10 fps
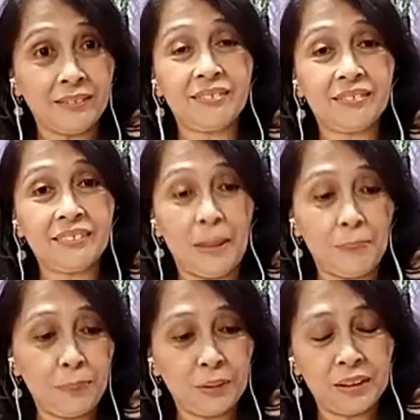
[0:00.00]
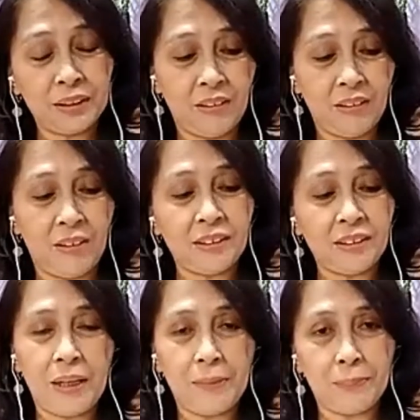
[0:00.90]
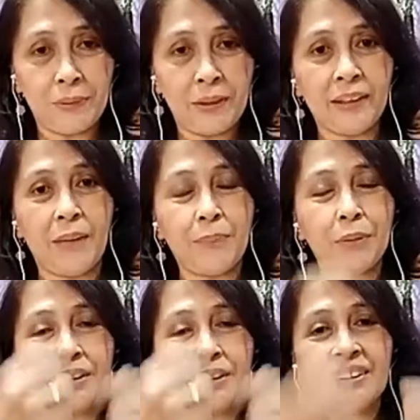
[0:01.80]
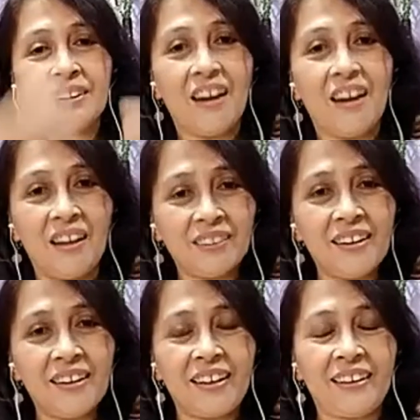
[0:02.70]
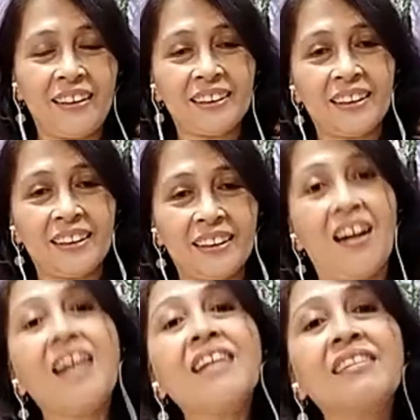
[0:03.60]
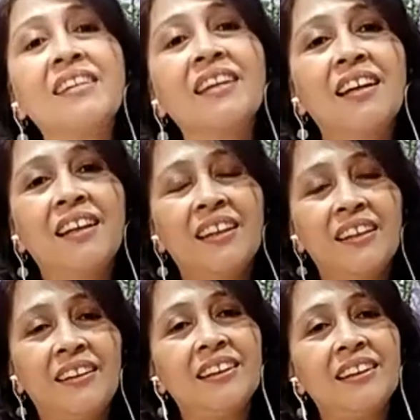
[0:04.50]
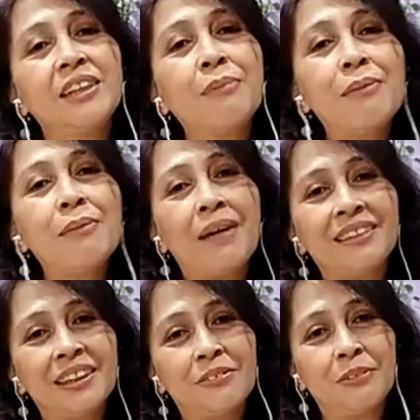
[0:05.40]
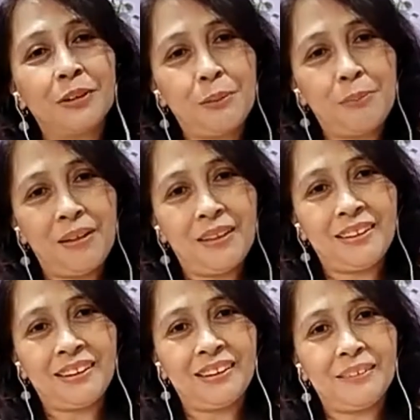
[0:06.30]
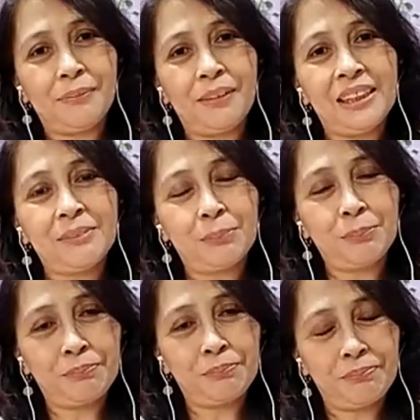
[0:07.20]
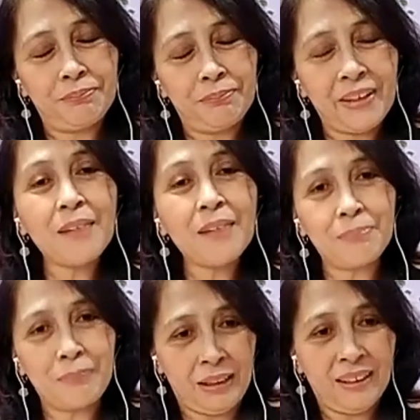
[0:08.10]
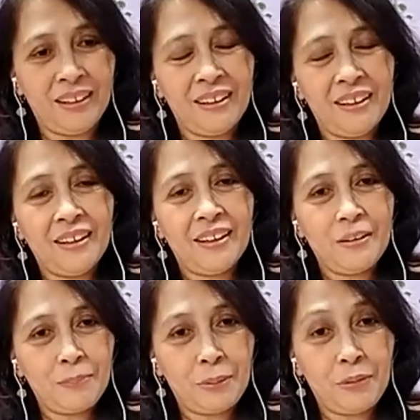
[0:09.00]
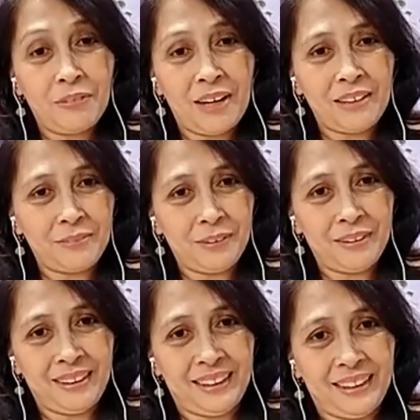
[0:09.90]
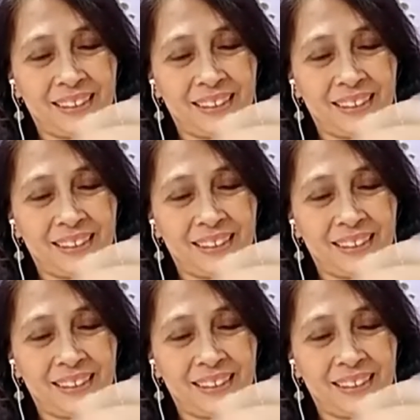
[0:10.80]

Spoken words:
I put it on the paper and I put it in the altar and I said, God, this is my budget for the month. Please help me provide for this.